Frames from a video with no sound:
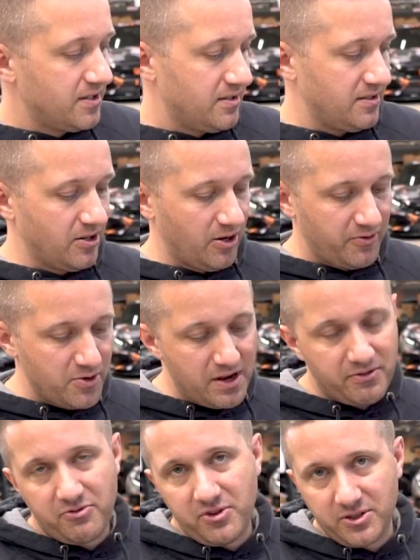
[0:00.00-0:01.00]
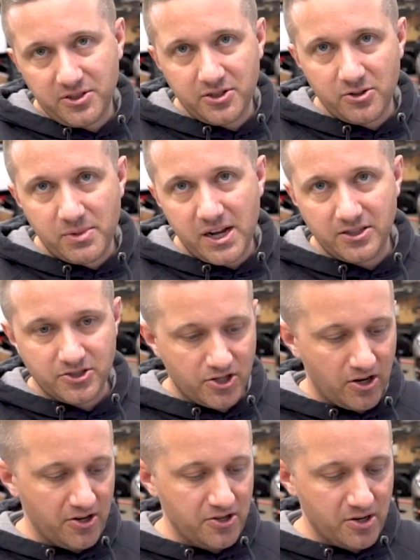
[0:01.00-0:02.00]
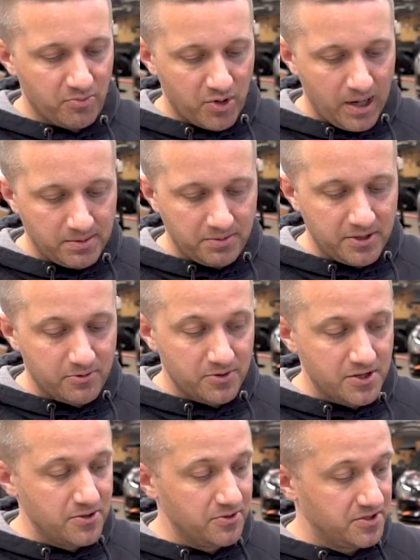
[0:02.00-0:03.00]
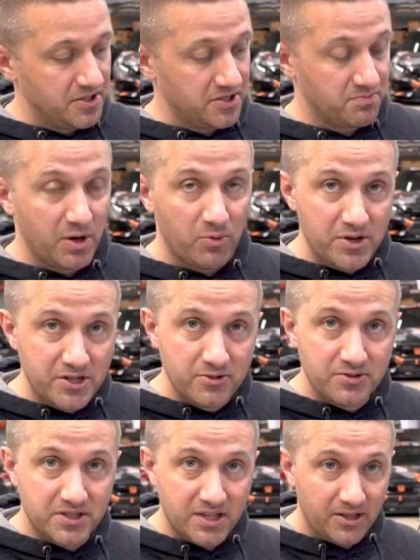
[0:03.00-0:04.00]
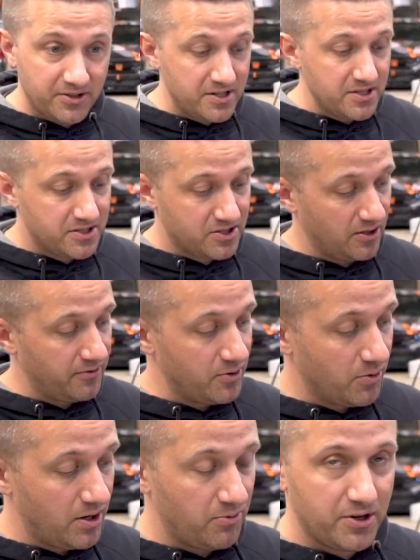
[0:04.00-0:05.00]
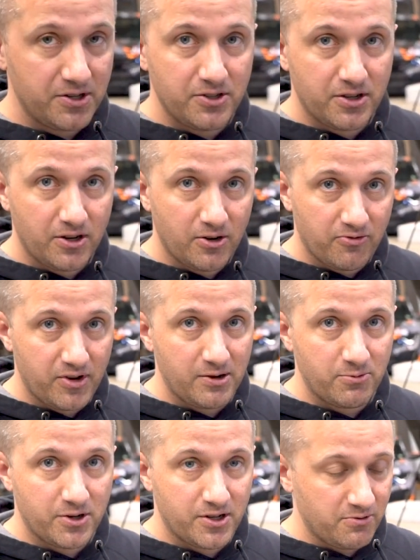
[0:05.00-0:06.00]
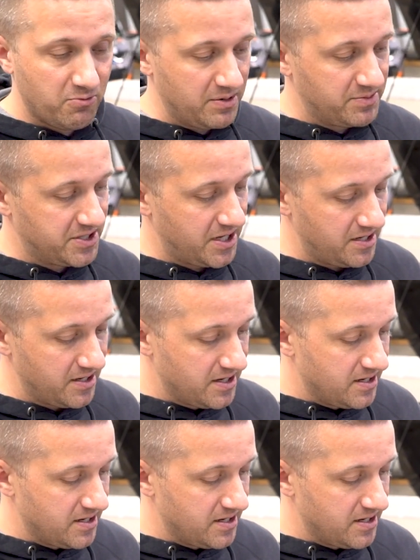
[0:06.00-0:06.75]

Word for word: you know, if you have a fairly low mileage car, you can probably reuse this. But we do sell these, so if you want one, you can go find one on the website.